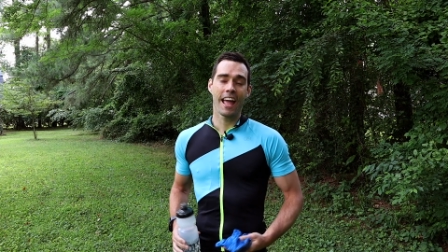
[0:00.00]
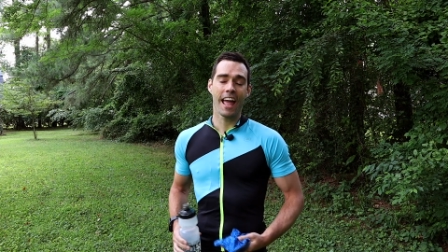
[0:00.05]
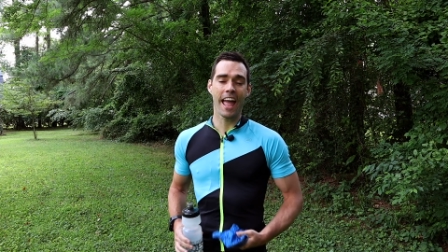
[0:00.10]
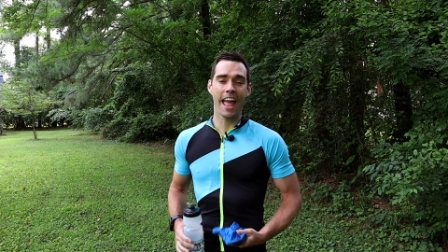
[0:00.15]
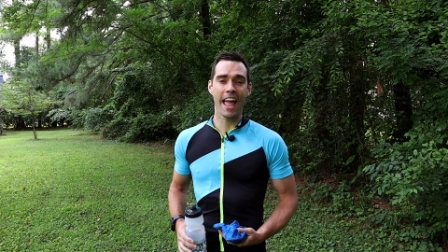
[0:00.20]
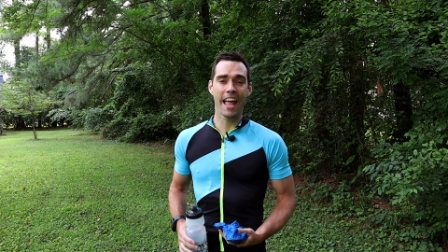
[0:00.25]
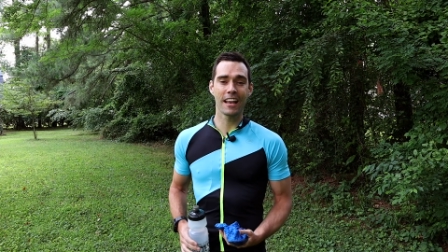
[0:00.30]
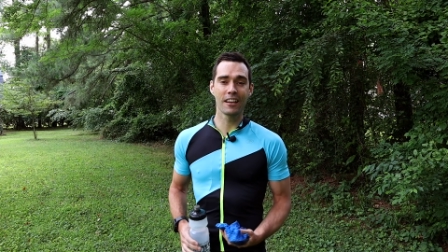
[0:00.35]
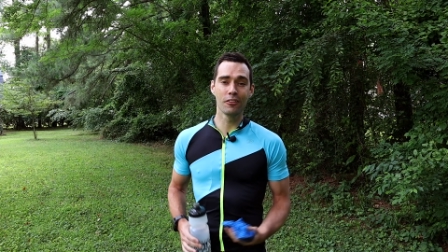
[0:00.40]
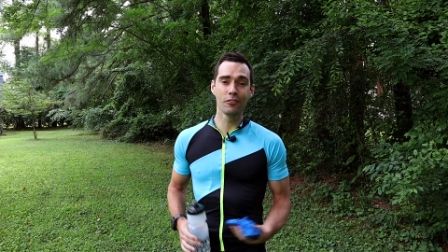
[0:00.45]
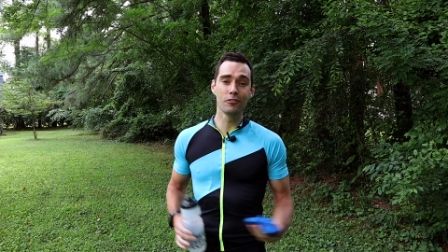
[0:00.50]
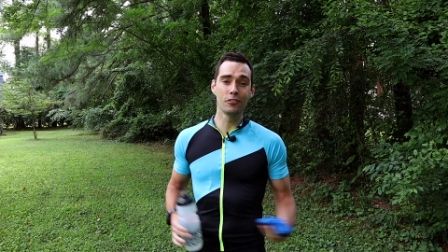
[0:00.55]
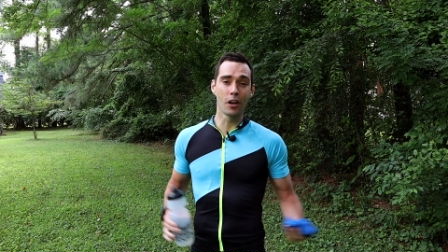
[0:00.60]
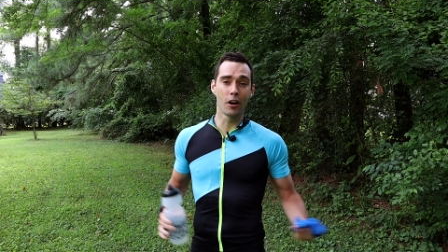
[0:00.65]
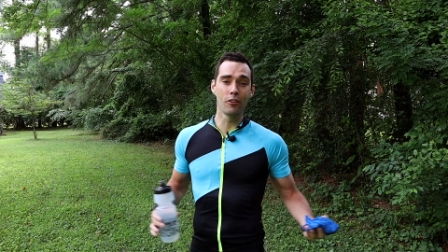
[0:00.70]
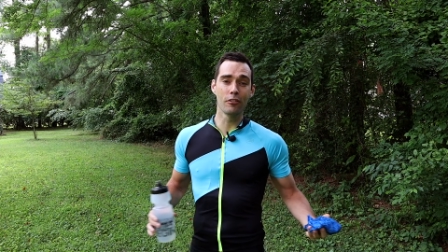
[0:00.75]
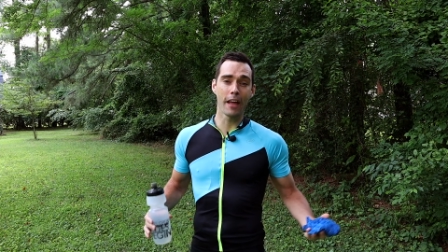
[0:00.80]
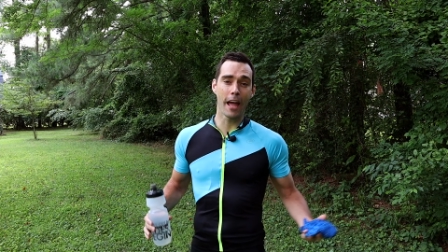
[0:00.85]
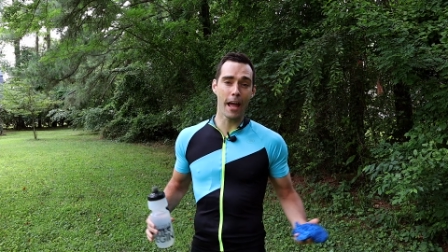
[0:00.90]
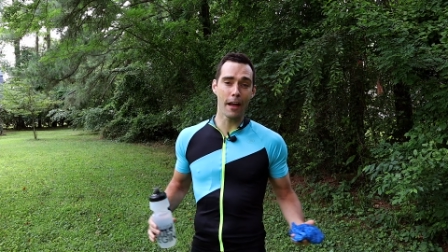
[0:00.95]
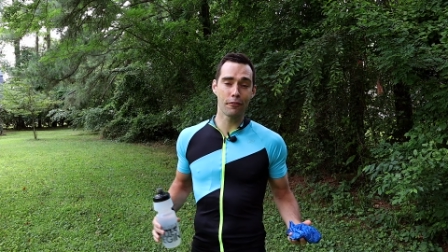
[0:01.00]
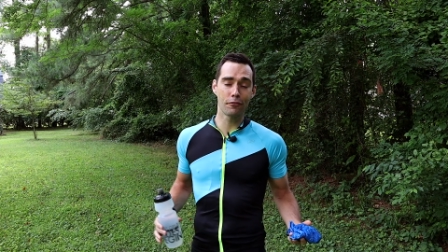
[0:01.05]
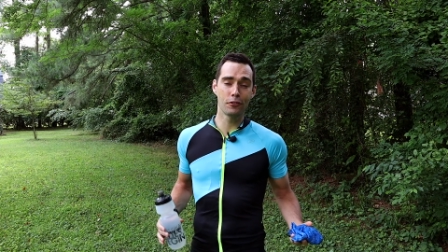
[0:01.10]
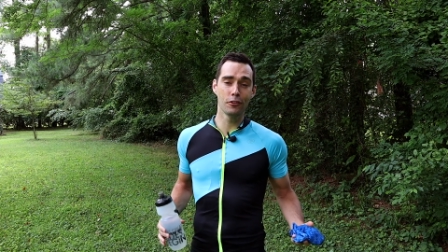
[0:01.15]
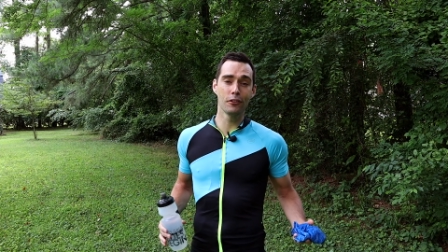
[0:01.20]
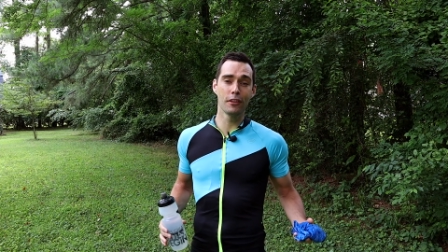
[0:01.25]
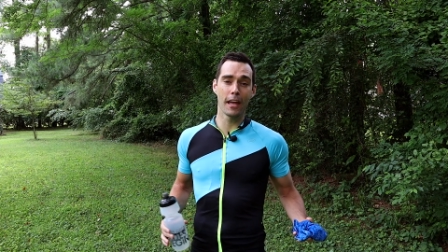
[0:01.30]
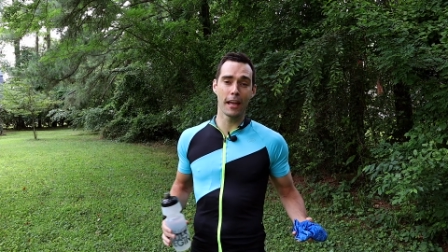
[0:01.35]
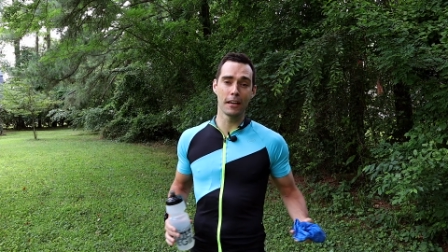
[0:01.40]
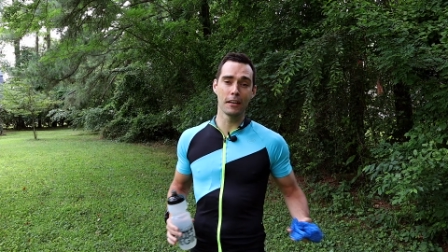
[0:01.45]
and you don't have
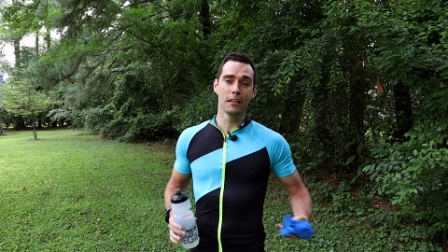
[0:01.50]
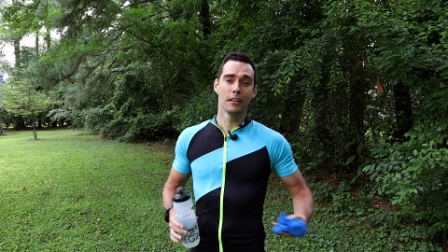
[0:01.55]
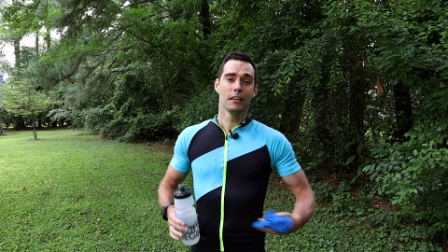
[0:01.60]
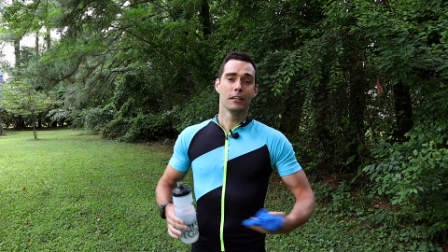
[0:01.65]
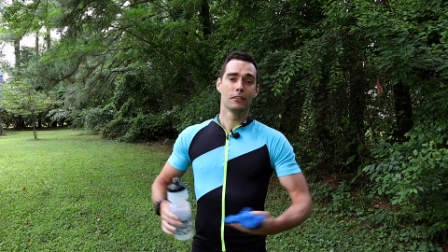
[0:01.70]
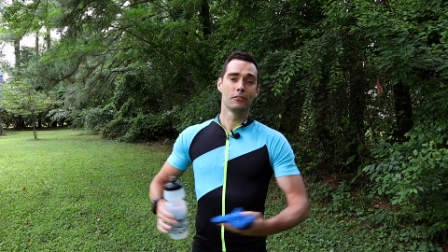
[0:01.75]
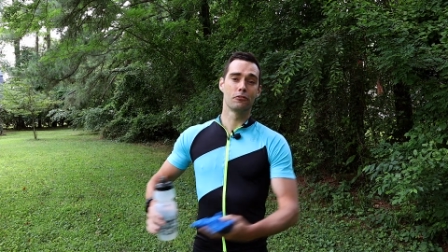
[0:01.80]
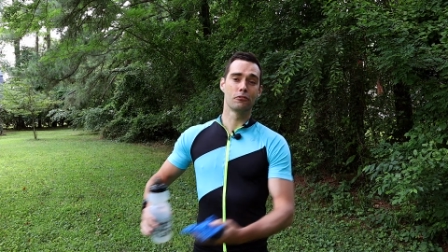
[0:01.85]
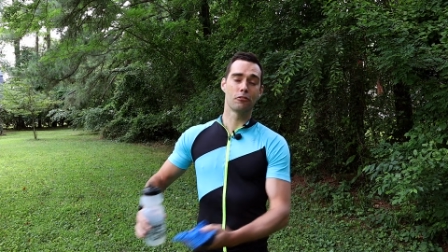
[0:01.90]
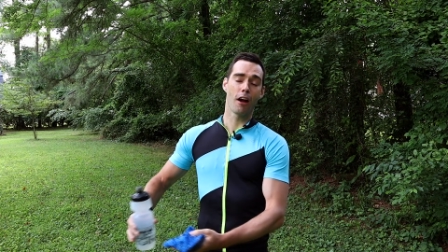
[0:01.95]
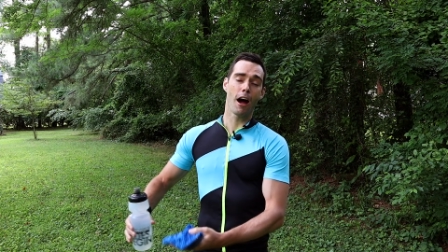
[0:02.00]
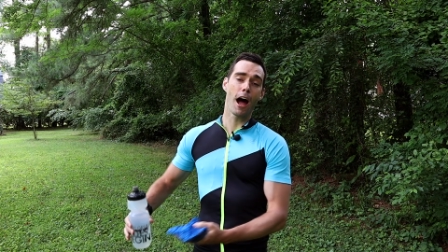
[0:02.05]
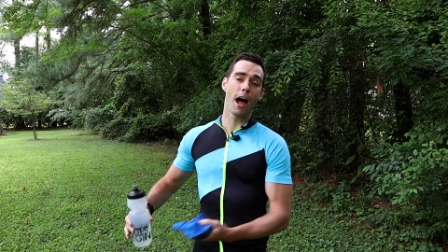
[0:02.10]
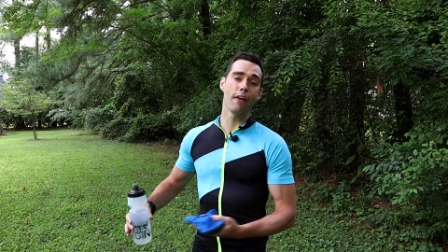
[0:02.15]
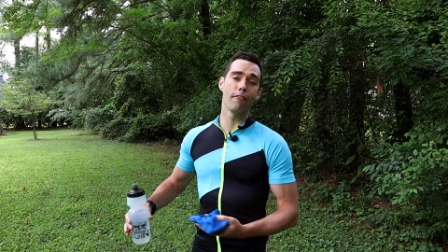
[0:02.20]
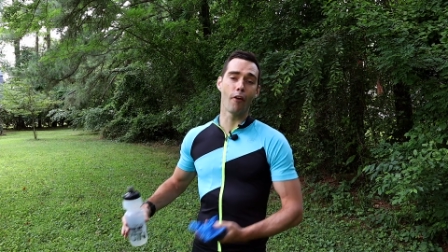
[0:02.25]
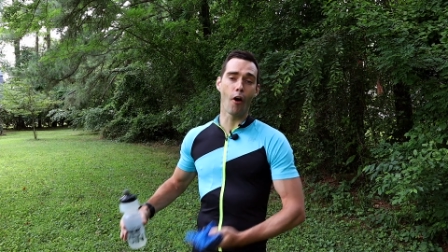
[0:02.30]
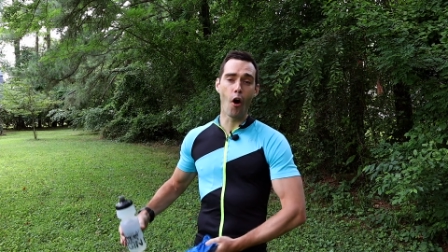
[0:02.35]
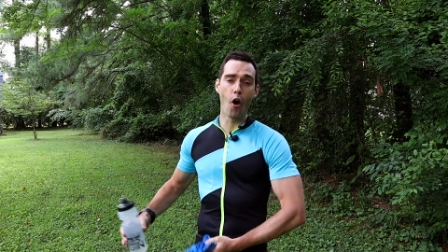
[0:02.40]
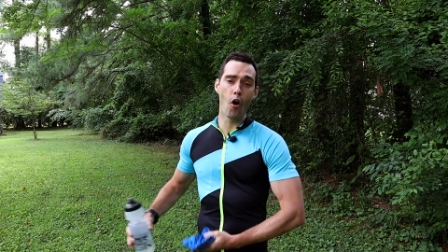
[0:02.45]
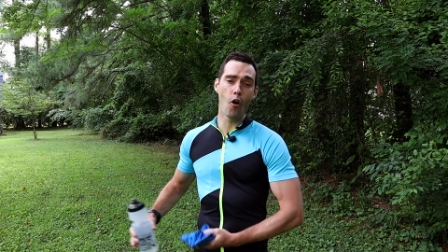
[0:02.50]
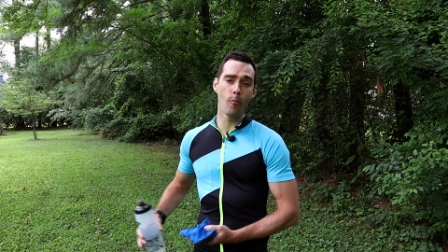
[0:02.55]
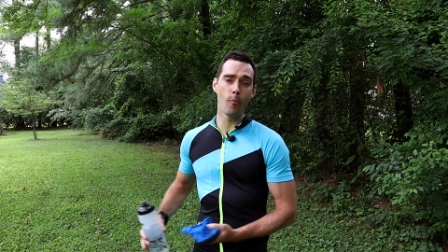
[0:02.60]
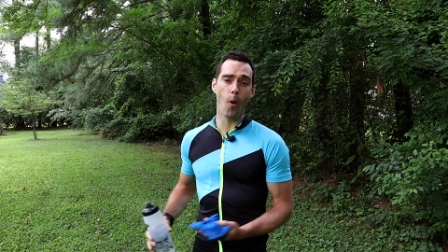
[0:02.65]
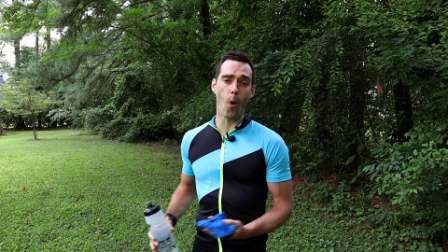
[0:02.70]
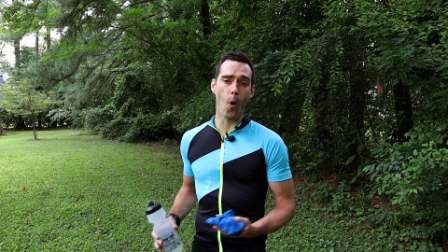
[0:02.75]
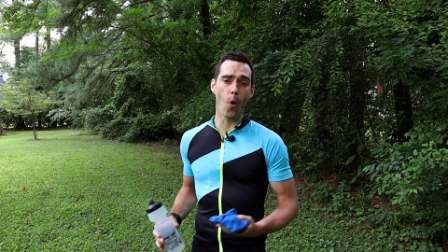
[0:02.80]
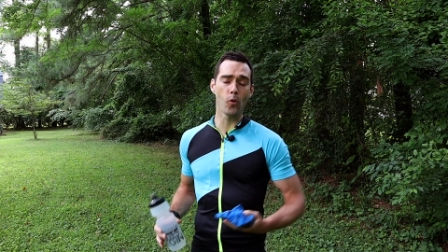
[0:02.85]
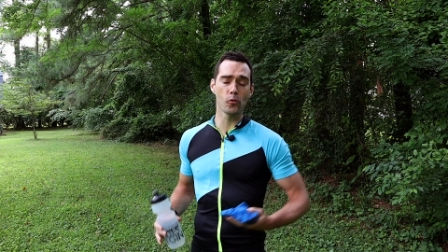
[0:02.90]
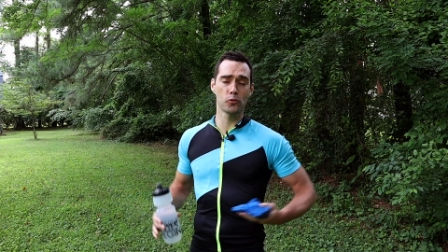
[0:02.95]
to then drive home
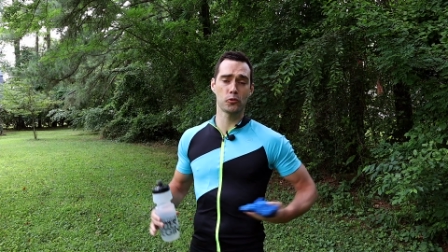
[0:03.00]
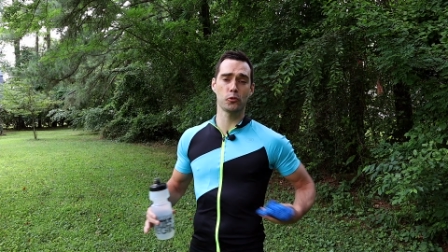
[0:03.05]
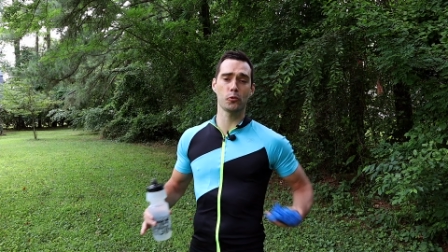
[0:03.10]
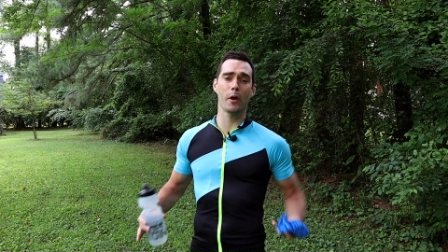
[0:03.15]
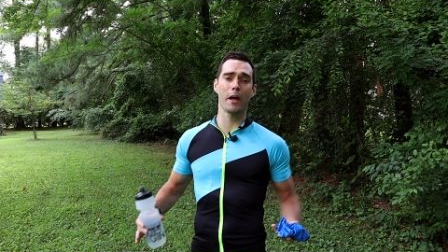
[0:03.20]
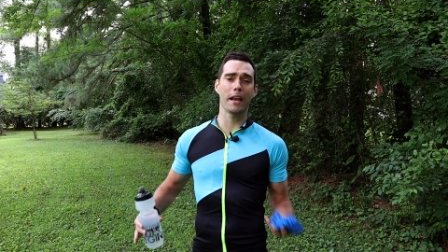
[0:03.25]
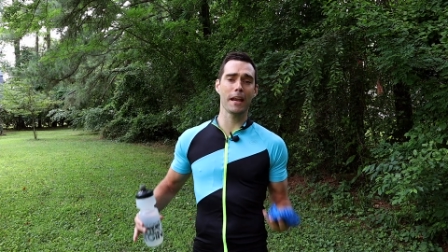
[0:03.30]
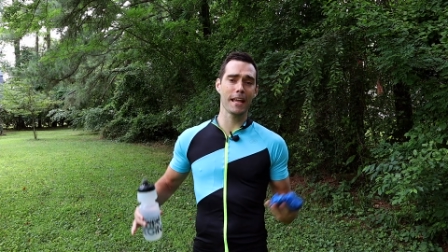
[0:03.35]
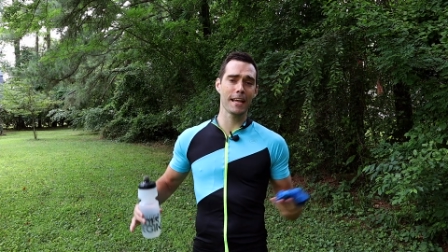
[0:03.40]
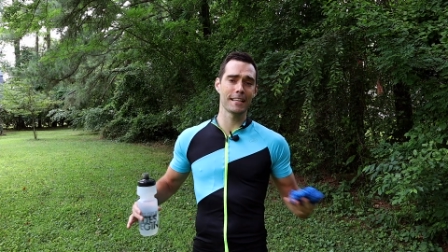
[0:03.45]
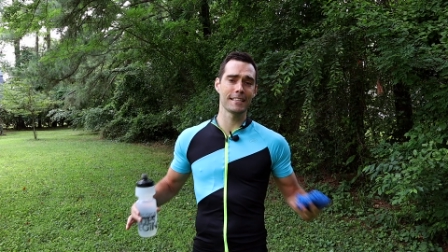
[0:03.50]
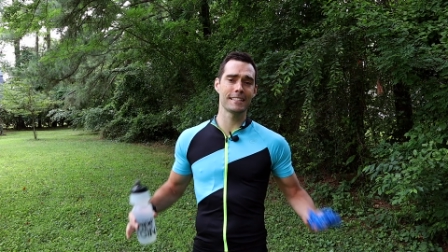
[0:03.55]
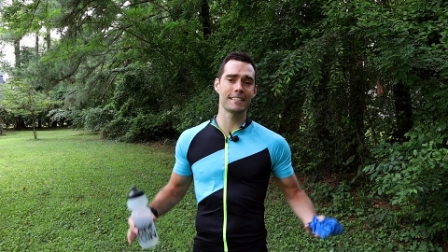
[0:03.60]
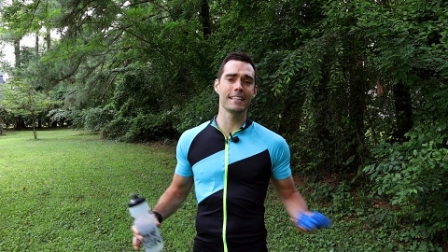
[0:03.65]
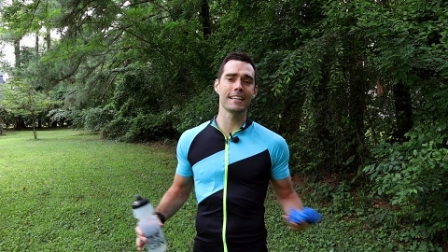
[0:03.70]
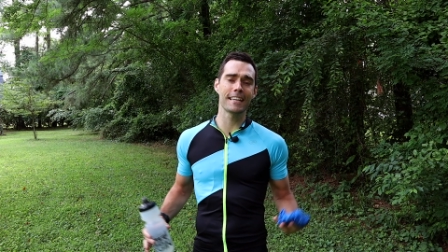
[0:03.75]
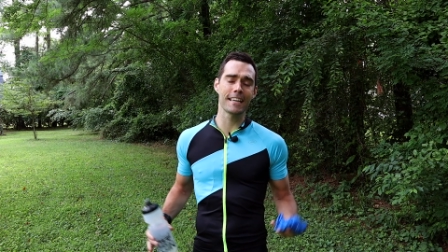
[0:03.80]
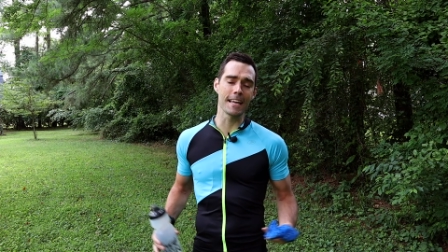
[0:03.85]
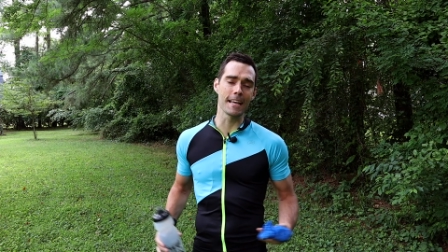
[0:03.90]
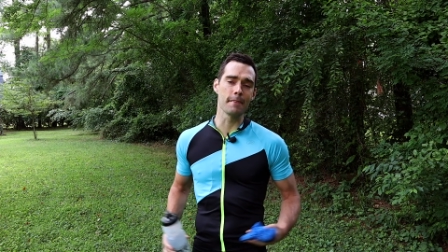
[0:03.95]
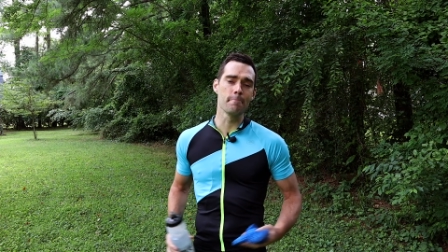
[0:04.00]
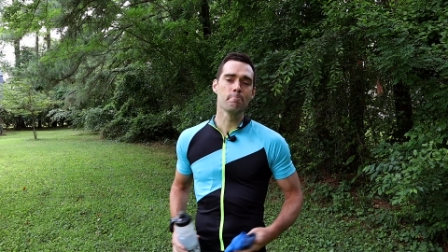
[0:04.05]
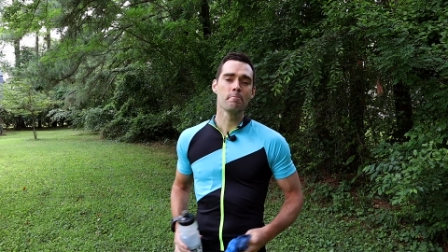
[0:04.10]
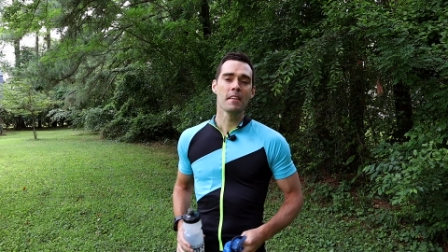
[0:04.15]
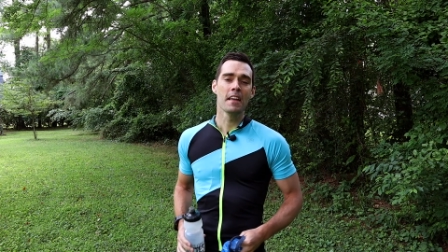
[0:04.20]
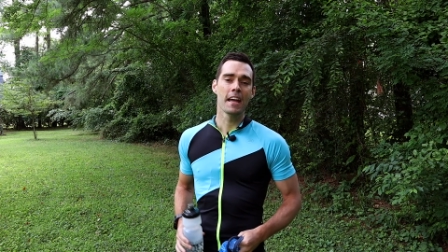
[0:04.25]
all sweaty and sticky